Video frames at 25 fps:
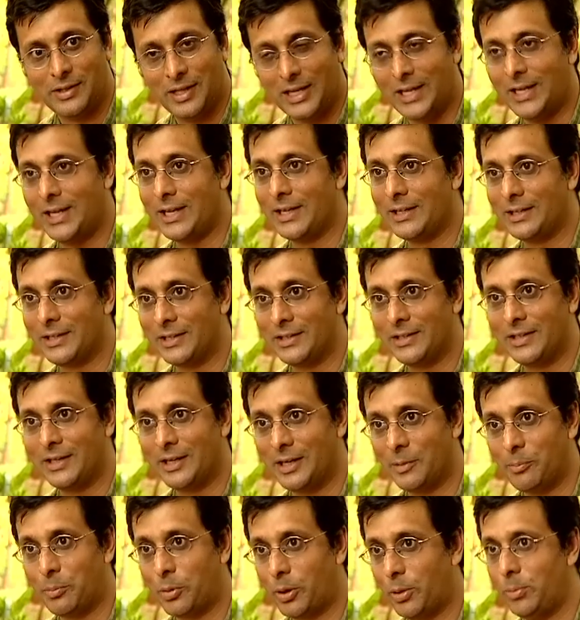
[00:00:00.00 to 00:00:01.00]
thinking that
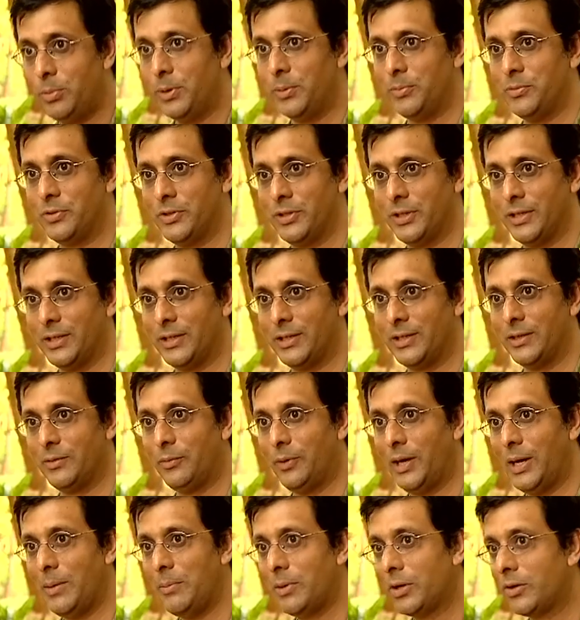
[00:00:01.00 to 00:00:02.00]
there are problems here.
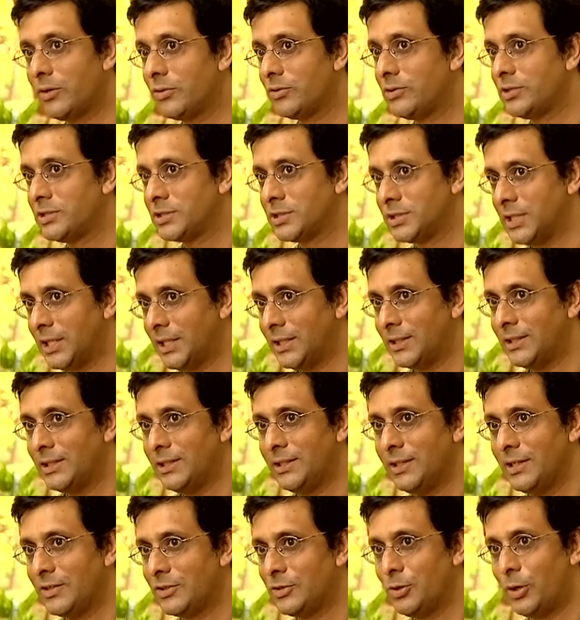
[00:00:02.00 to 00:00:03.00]
Why? Because the
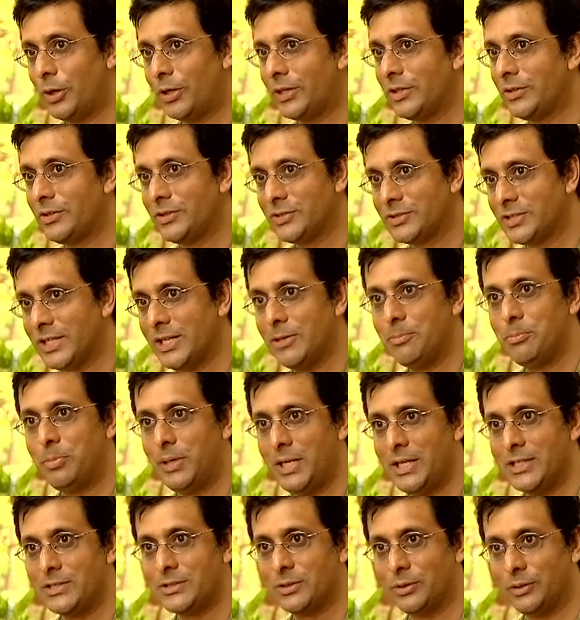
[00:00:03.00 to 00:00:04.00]
sun is not in the same
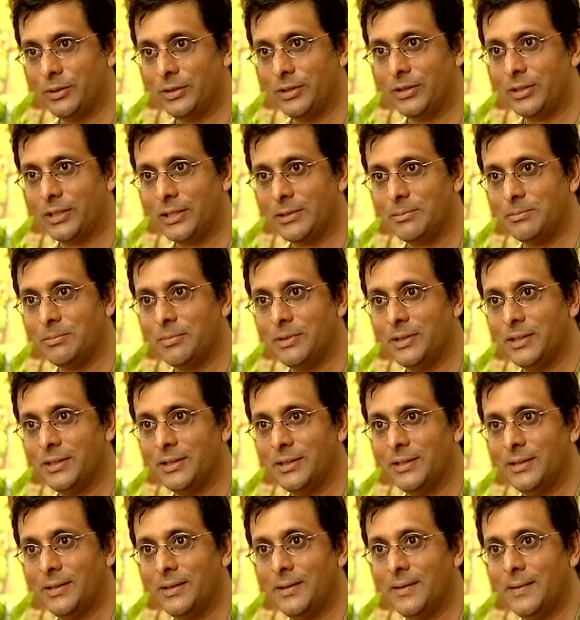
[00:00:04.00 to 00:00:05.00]
place all the time.
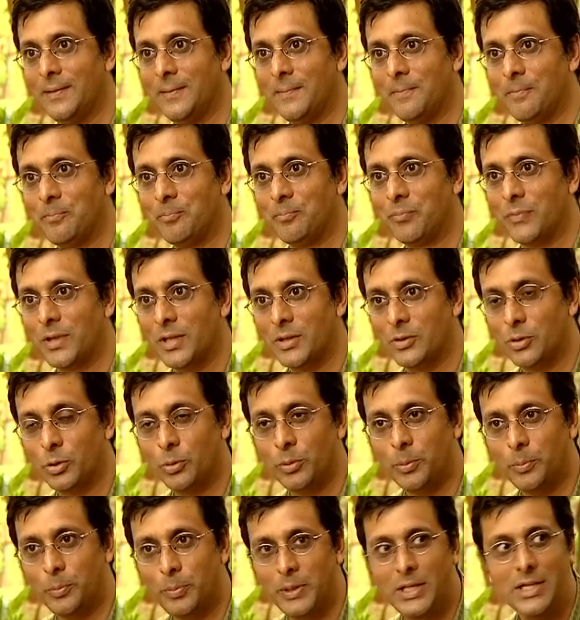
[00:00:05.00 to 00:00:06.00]

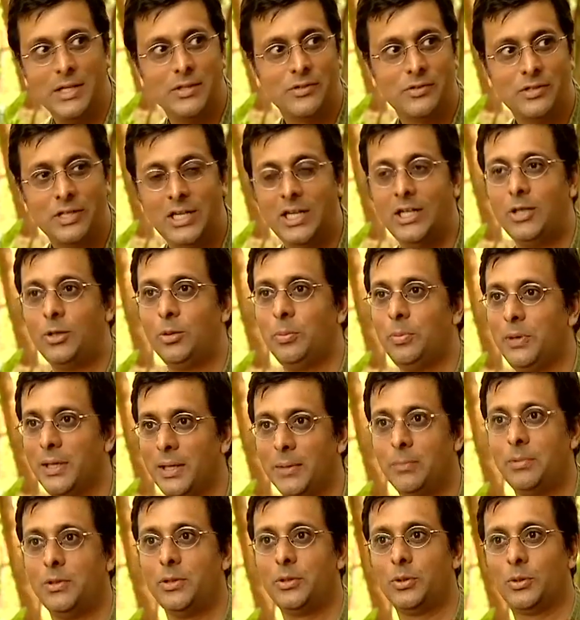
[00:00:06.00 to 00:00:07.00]
So the bees need to
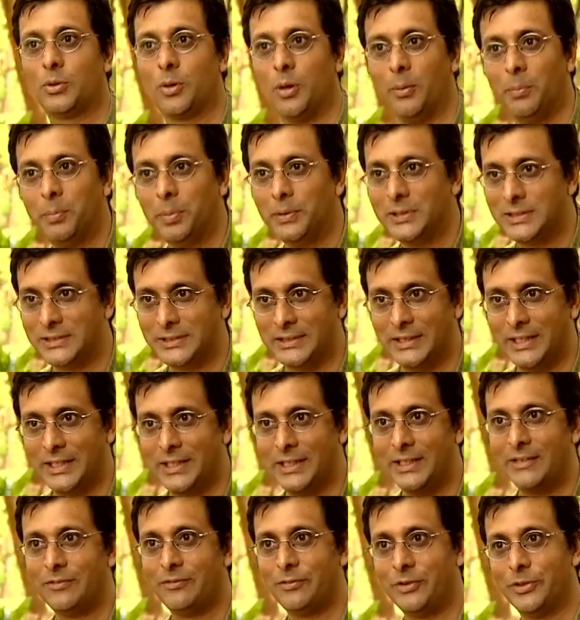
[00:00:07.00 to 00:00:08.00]
be able to
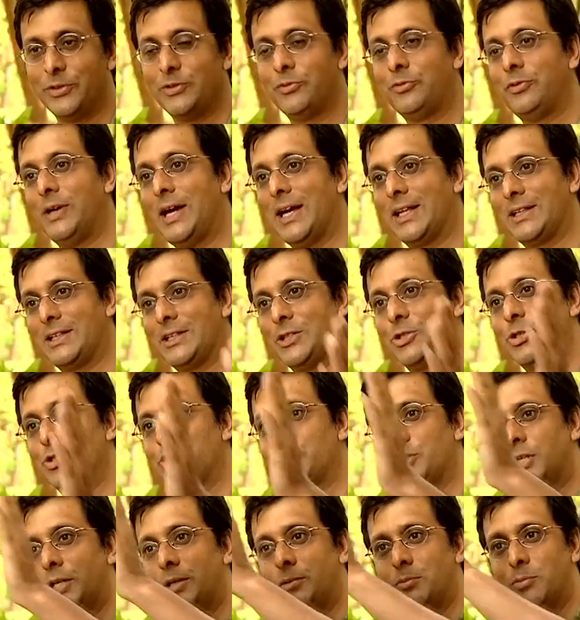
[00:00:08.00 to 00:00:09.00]
compensate for the fact that the
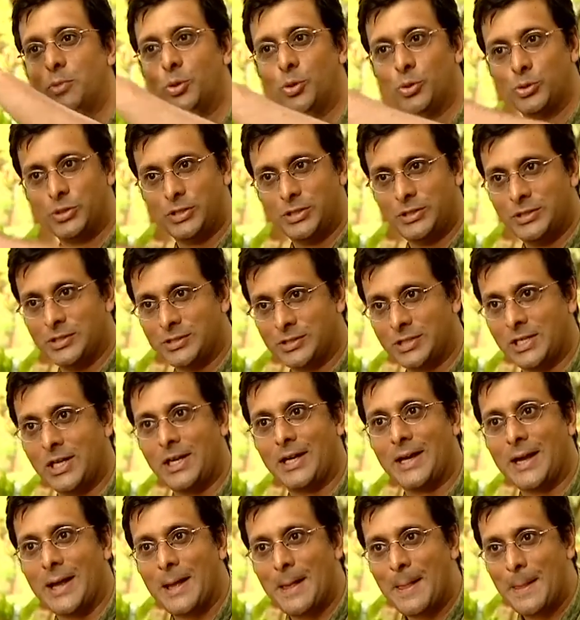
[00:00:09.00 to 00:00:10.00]
sun moves in the
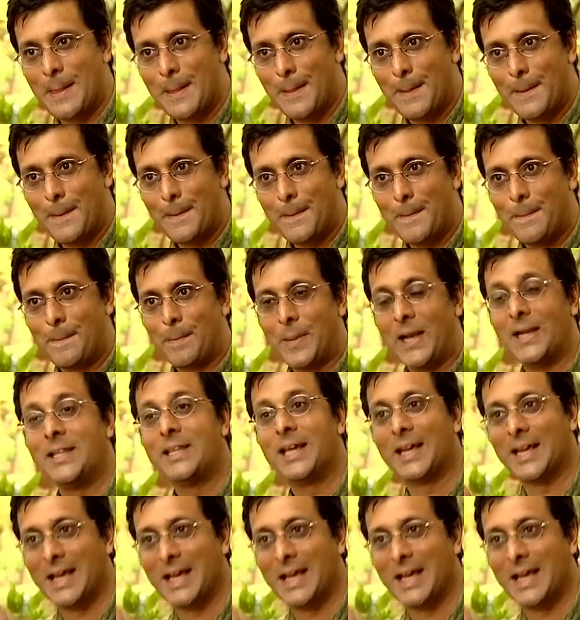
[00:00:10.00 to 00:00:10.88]
sky and